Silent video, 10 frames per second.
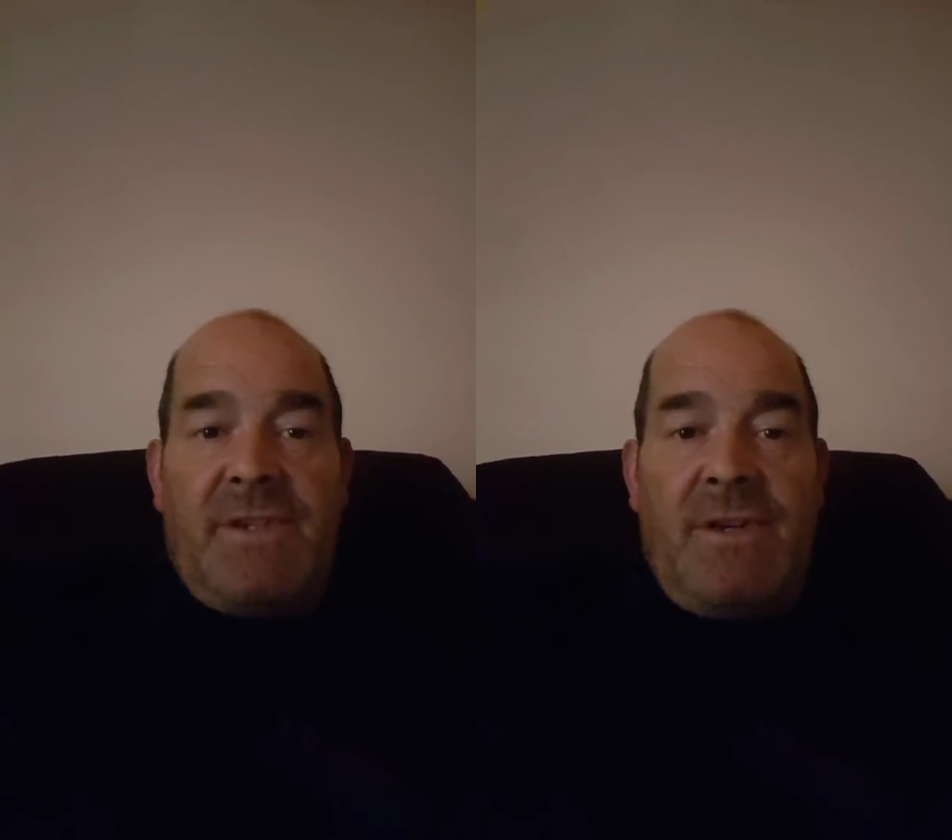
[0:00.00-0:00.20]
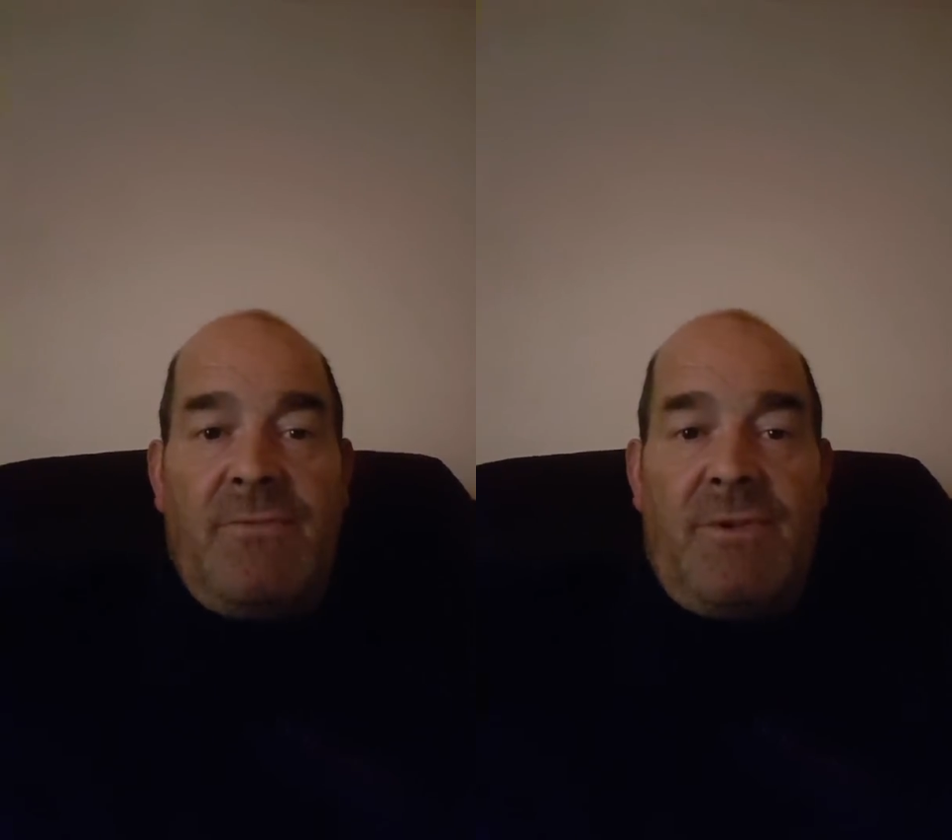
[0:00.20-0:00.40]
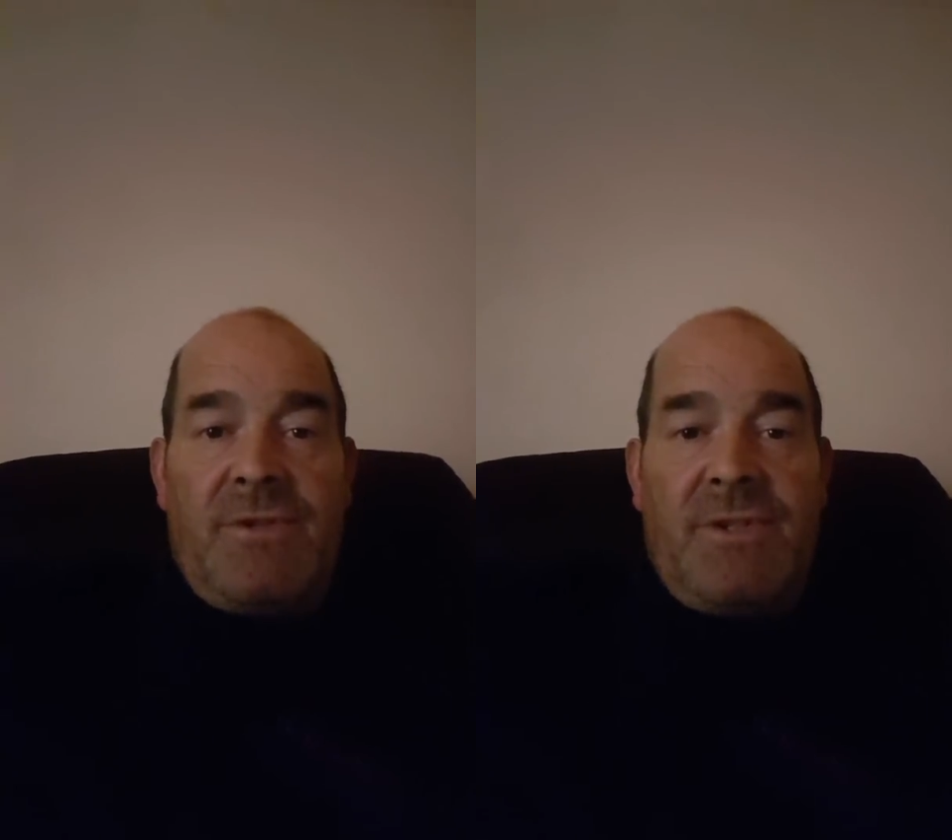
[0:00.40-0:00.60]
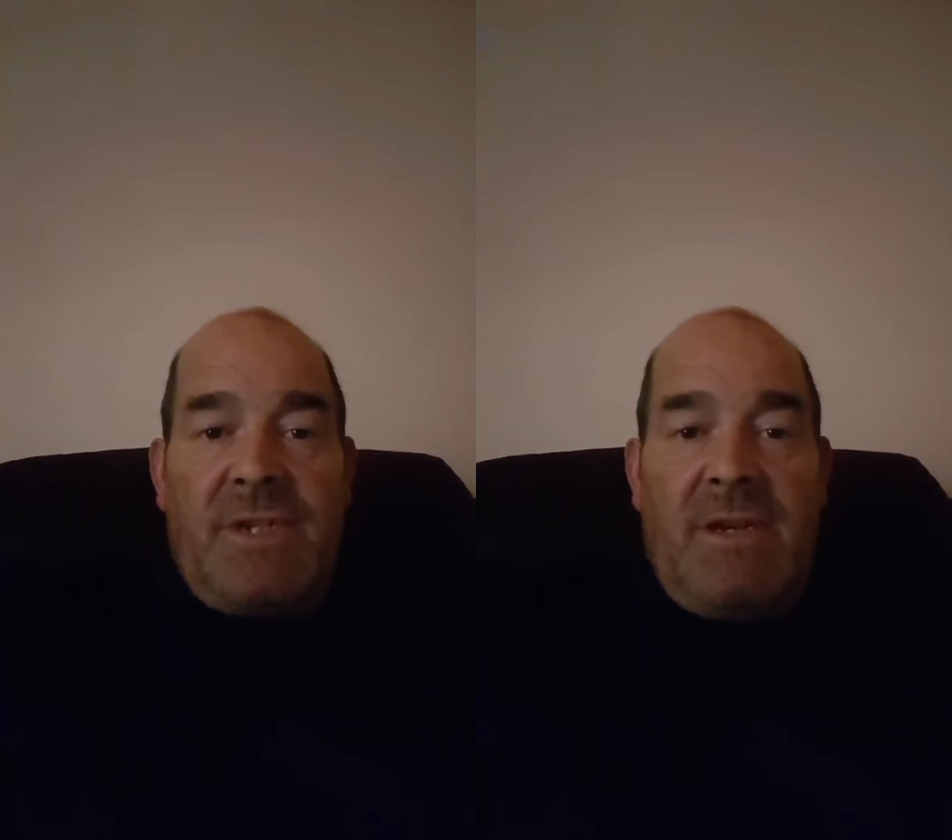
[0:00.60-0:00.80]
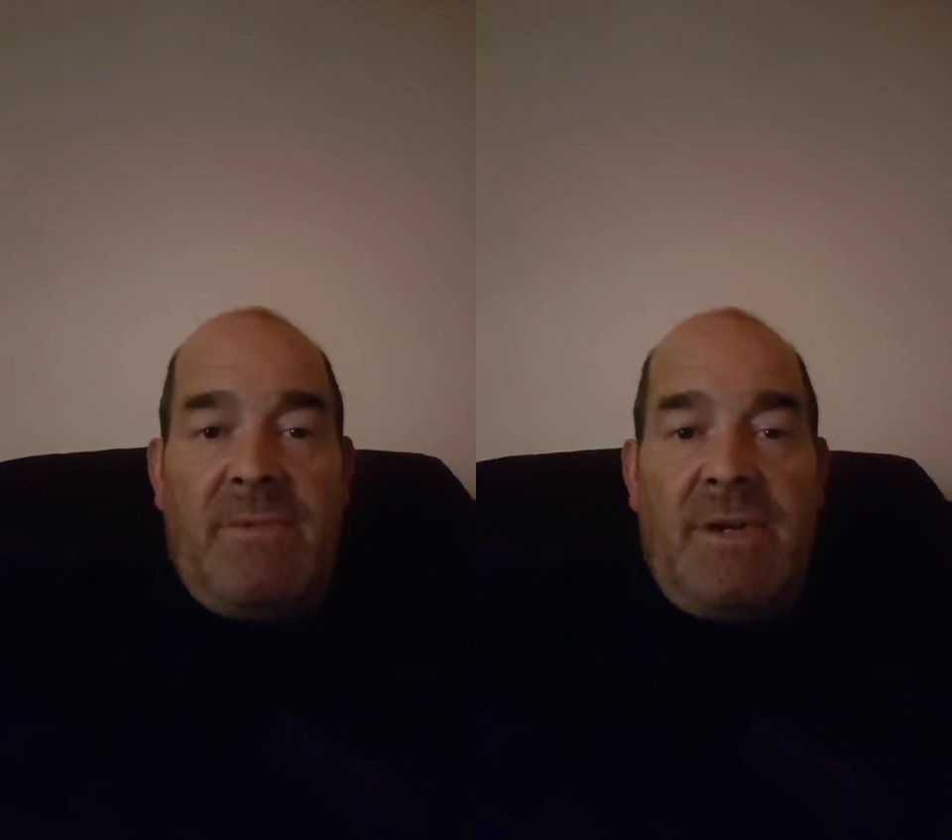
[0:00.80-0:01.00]
Qwashers,
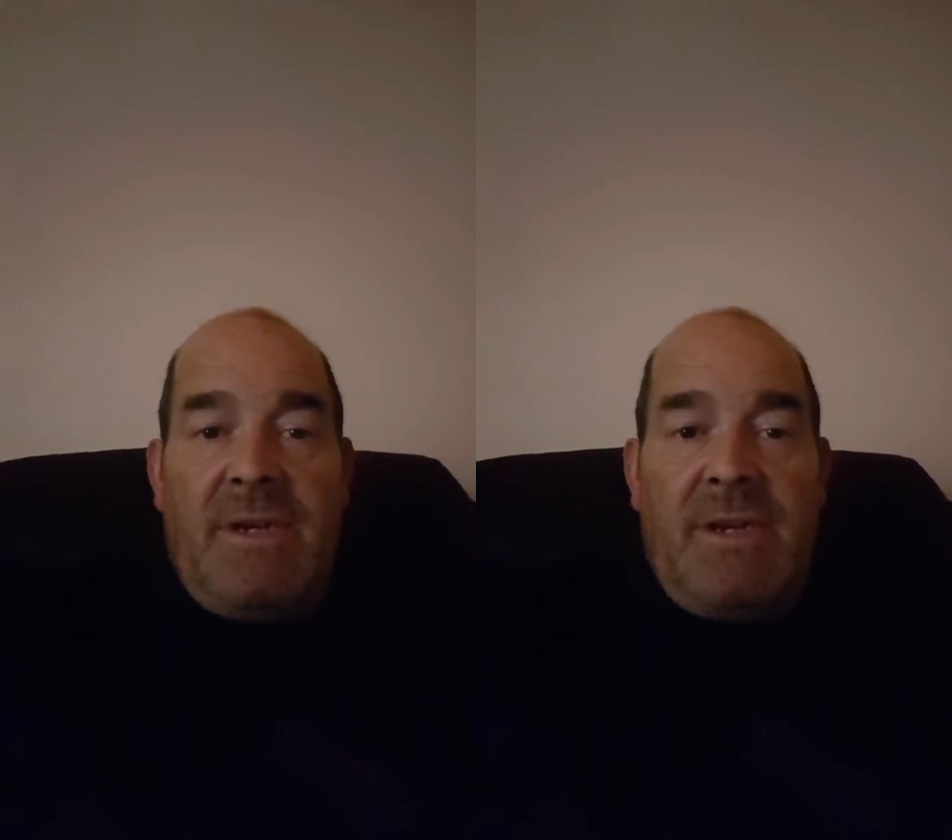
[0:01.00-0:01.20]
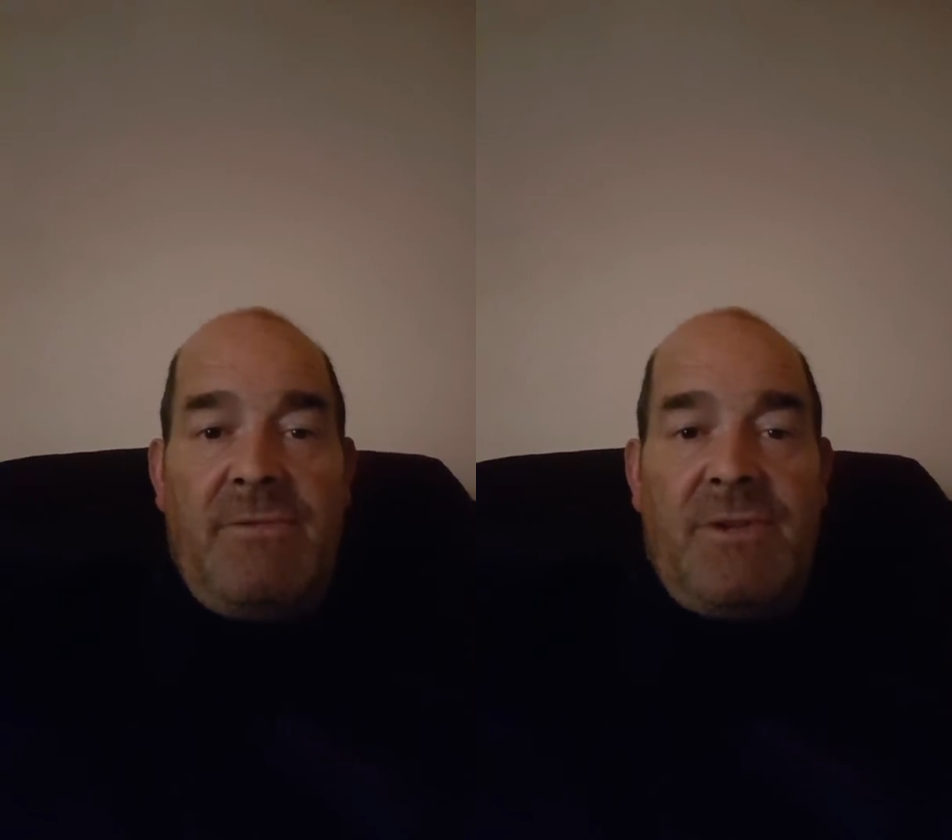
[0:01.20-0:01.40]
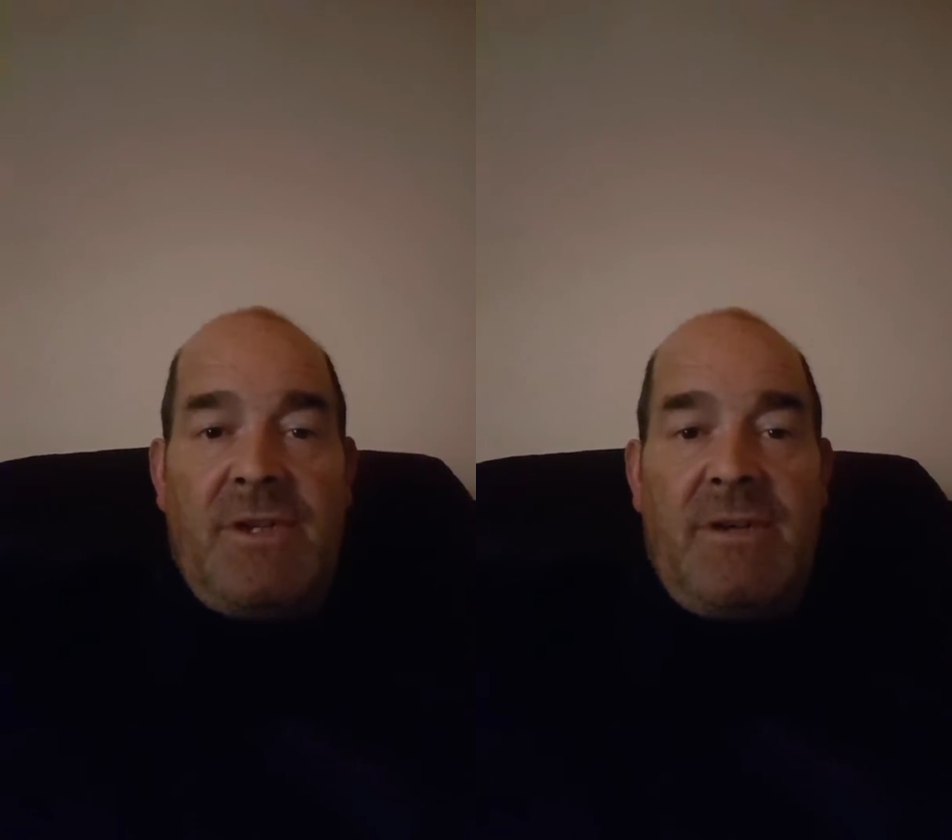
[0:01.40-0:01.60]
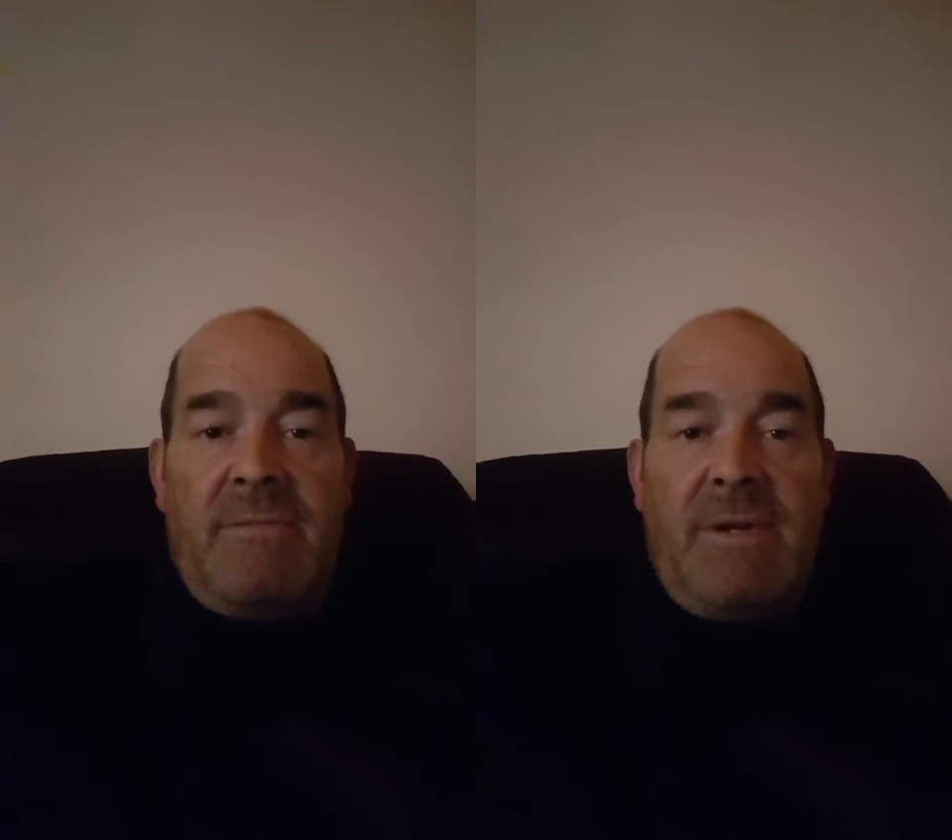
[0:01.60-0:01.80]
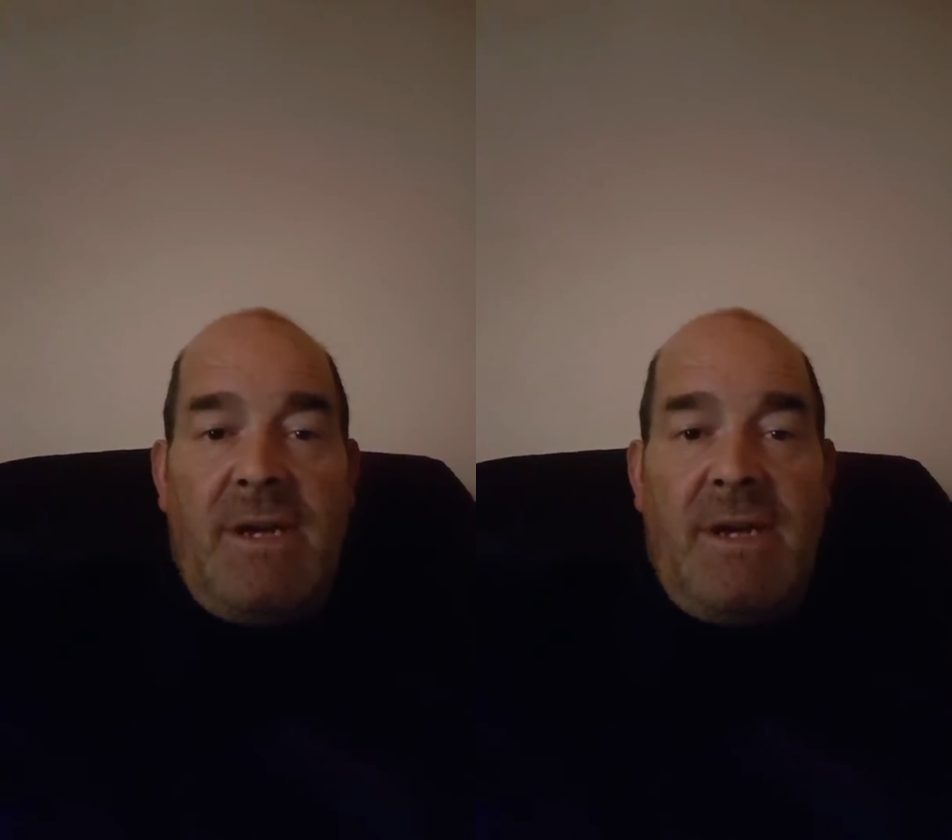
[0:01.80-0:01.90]
eBay and YouTube.